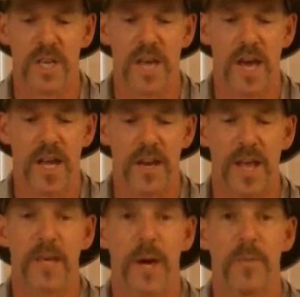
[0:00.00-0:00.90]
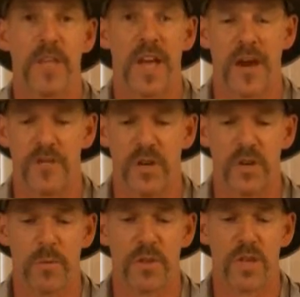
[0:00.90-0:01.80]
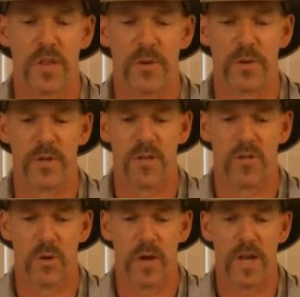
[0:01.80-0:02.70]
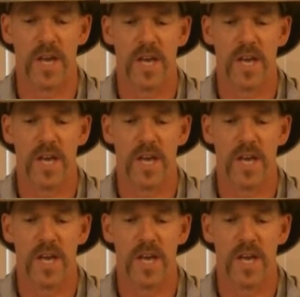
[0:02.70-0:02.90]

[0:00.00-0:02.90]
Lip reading: and a cup in the afternoon, which I thoroughly enjoy.